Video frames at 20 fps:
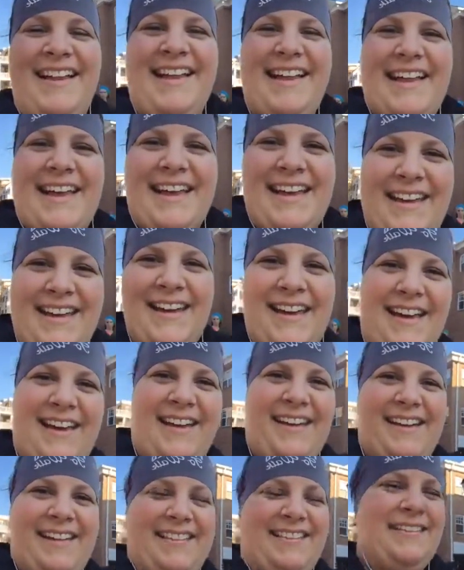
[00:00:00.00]
Hey
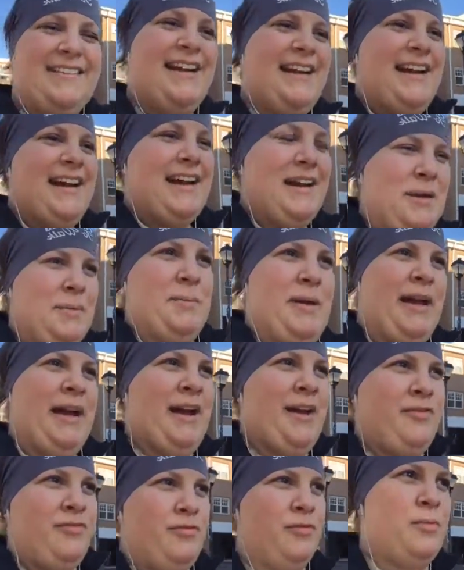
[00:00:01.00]
guys, I'm
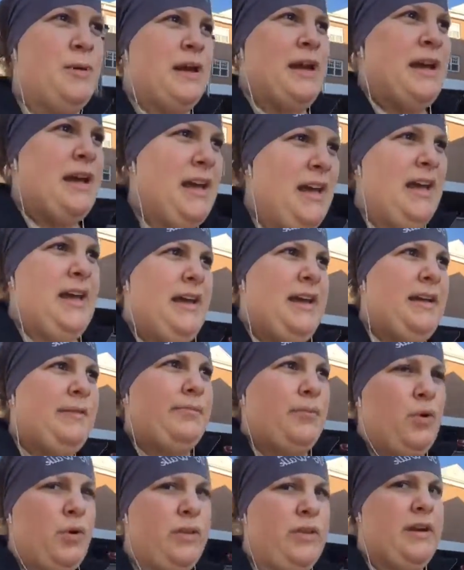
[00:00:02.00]
halfway,
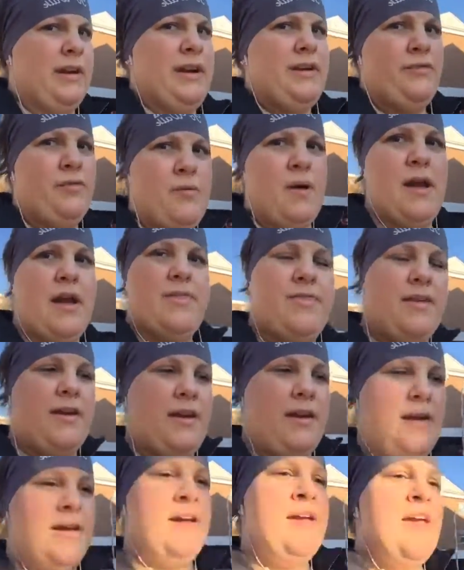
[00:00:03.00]
more than halfway, I
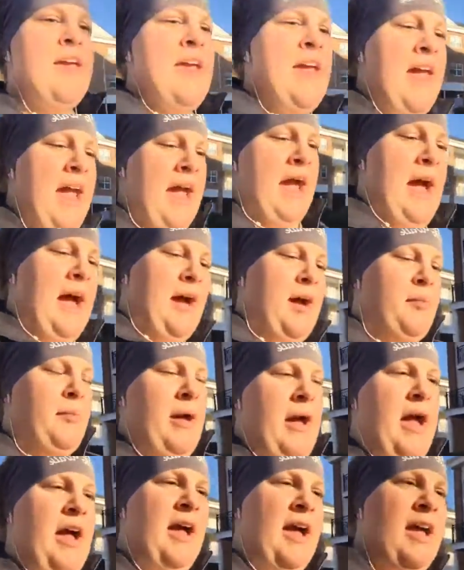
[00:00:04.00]
think. But
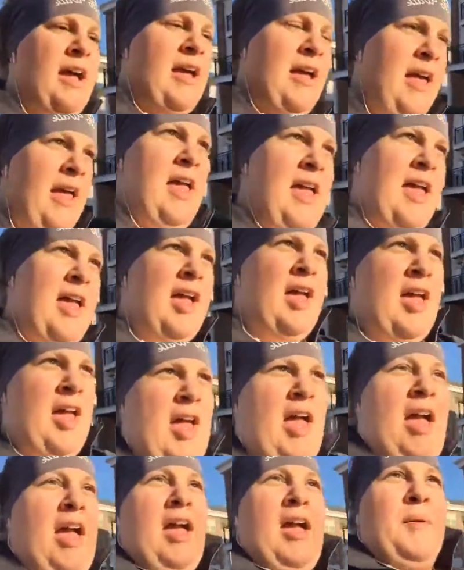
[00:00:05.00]

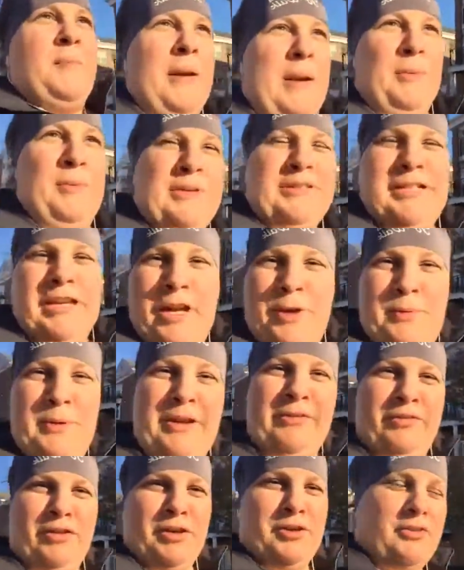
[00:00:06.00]
I want to tell you what
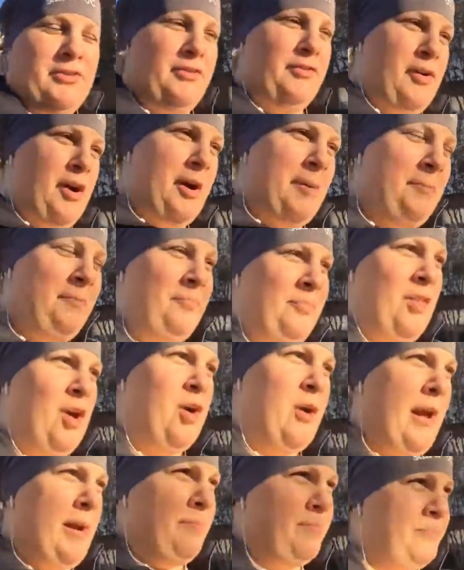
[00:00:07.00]
I've learned so far.
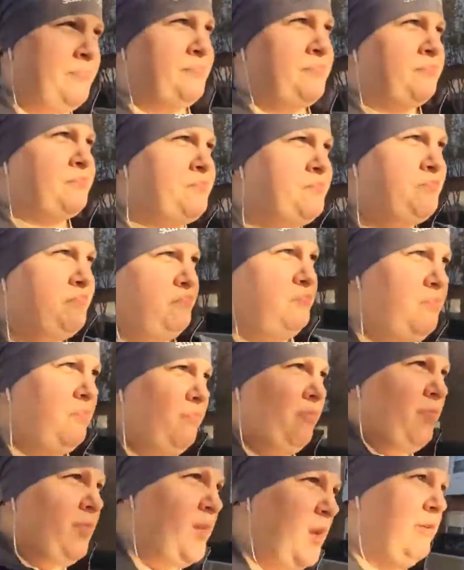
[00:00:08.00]
Okay,
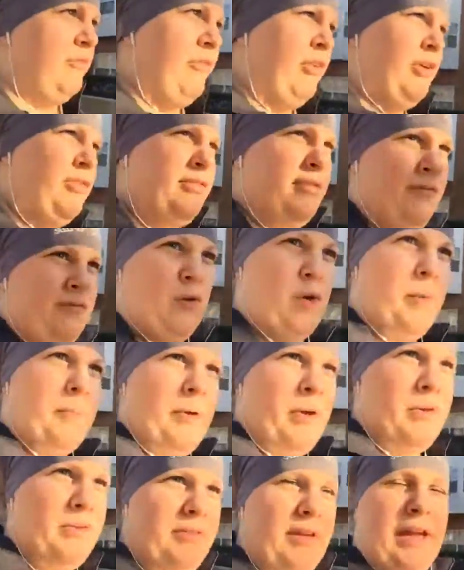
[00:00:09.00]
first and
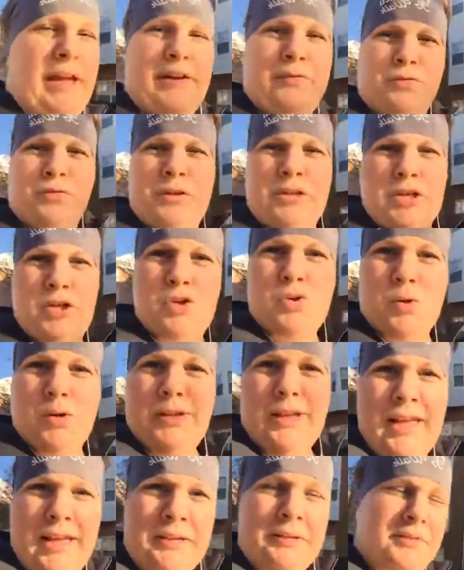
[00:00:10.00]
foremost, I have really short
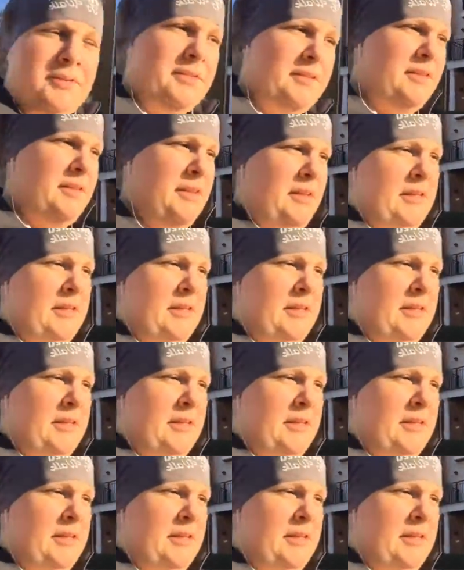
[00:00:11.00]
legs.